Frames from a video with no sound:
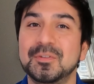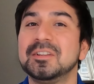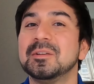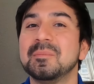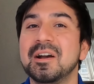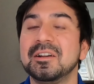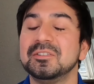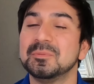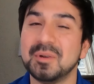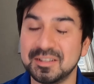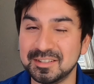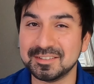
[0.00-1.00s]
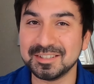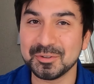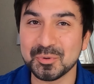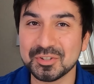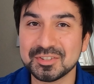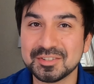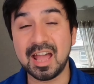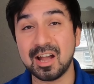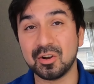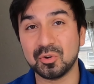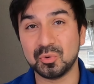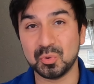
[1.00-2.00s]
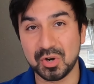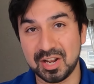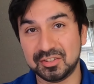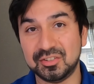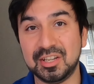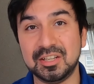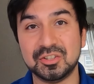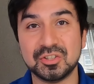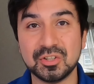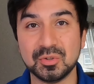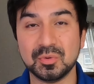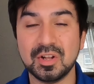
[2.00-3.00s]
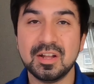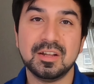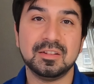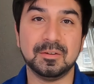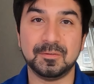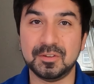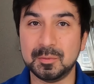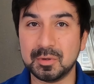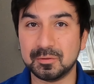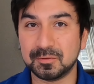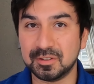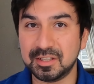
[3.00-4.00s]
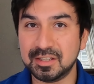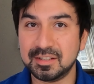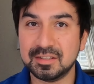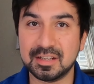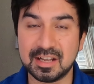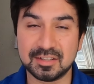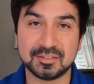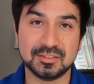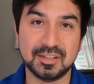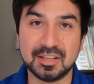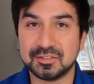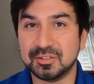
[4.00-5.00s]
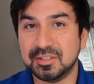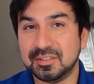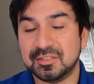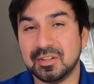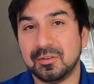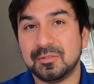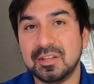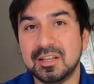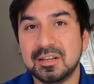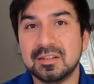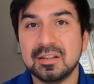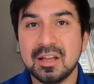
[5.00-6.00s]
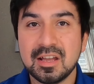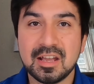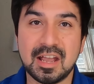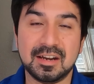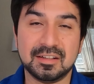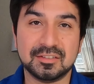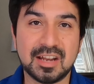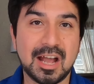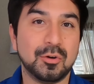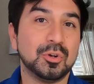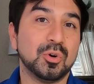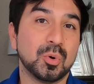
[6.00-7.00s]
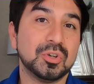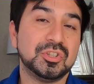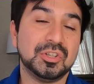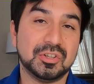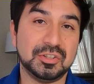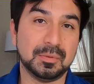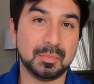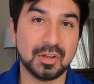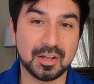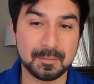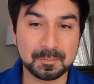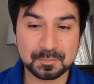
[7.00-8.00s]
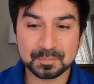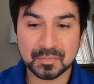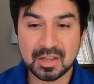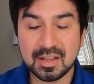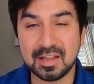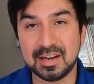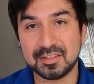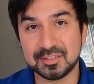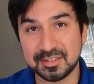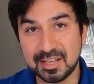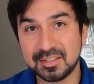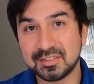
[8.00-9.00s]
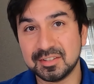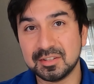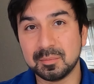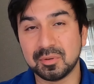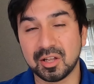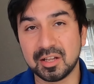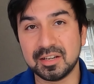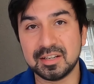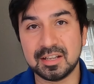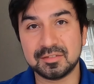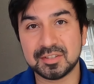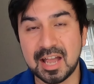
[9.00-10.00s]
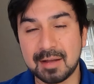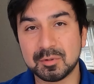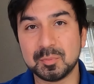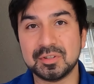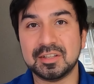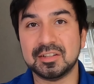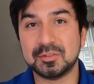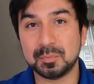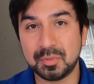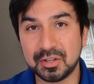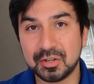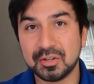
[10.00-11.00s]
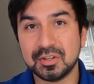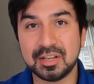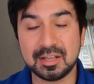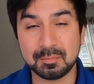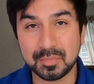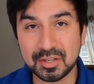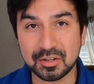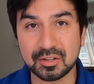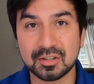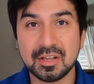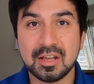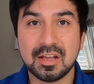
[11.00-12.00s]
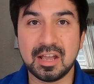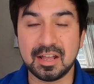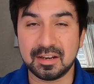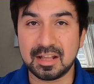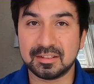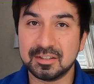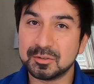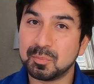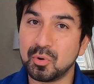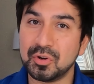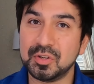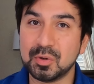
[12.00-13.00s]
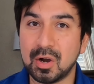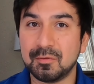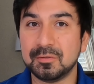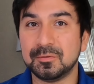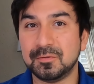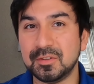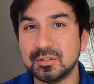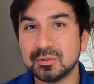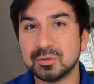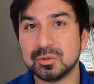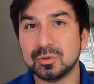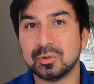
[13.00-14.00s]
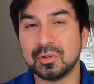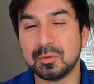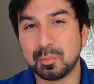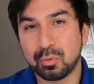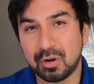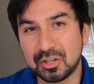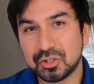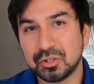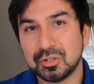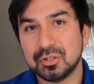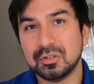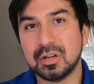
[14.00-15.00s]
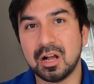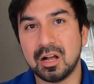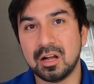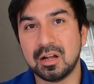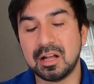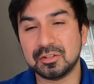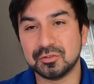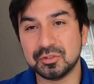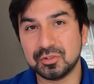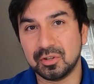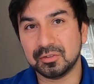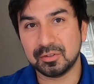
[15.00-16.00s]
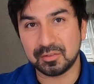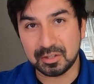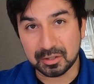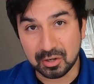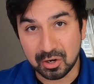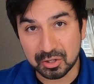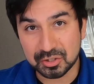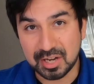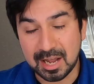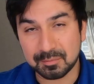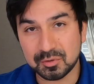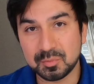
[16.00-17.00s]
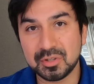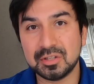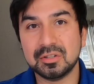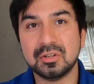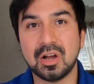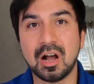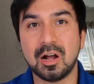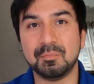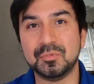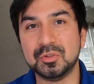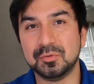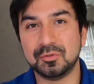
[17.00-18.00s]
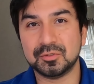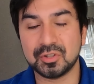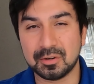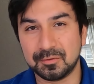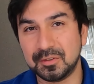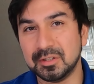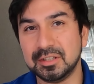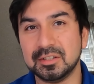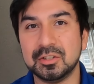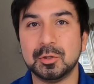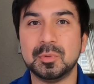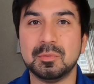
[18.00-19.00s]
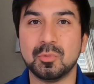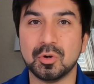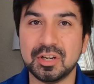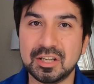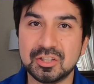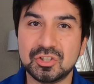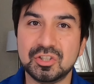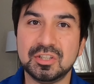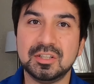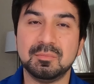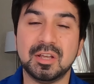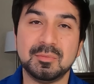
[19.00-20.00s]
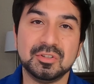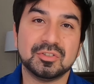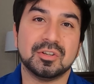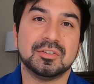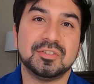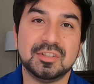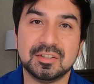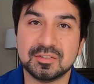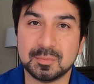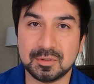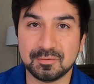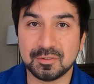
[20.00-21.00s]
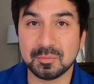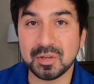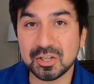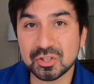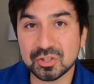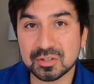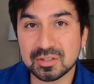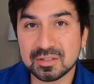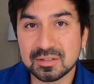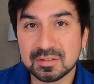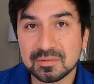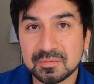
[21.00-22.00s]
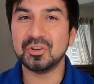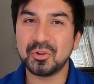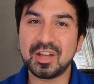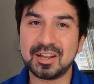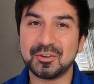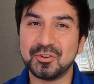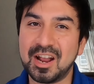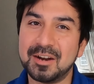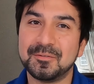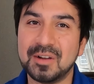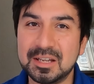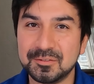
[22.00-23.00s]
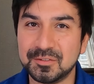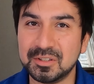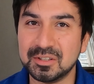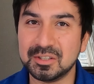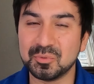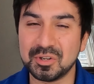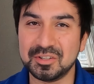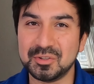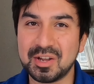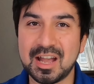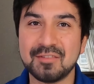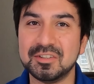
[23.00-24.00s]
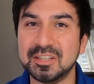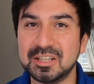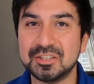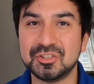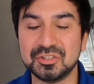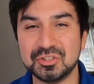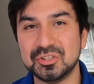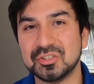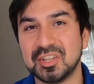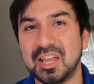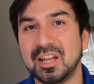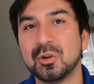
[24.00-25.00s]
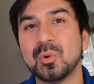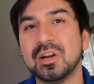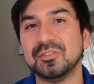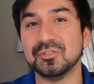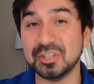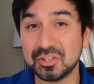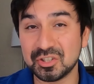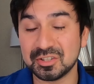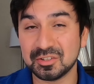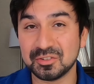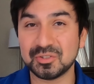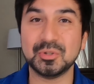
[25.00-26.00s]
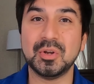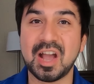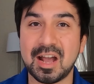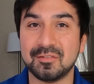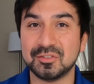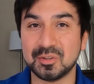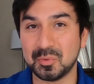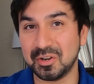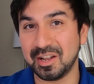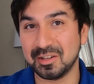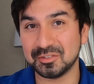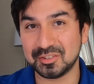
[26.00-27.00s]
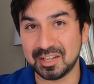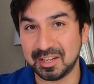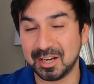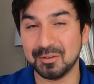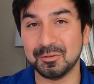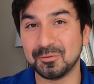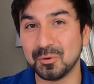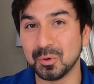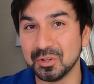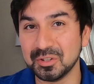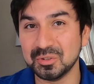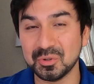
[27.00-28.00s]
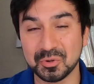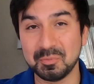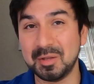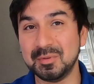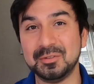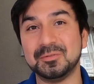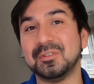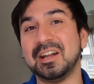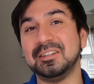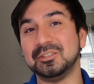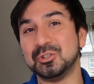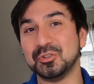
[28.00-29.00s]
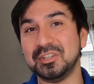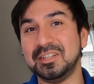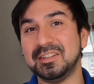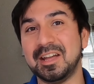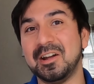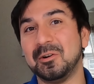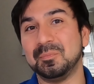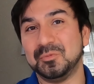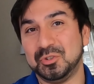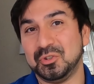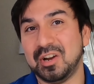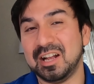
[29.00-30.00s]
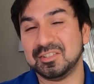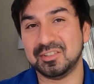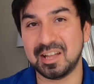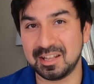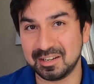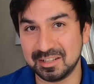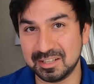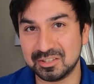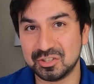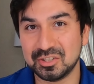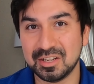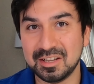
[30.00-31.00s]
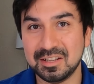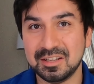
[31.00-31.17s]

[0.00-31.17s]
victimized by these niguas. Now we're at stage 2. The female flea has nestled itself in and is now engorging on your blood. And as it takes in the blood, its abdomen gets bigger and bigger. And at this point, you often feel the pressure as a result of the enlarged abdomen. You start feeling a little bit more itchy, maybe start seeing some inflammation. You know that gratifying feeling when you have an itch and you just can't quite reach it, so you have someone else take care of it for you, or maybe you find a tree that helped scratch that itch?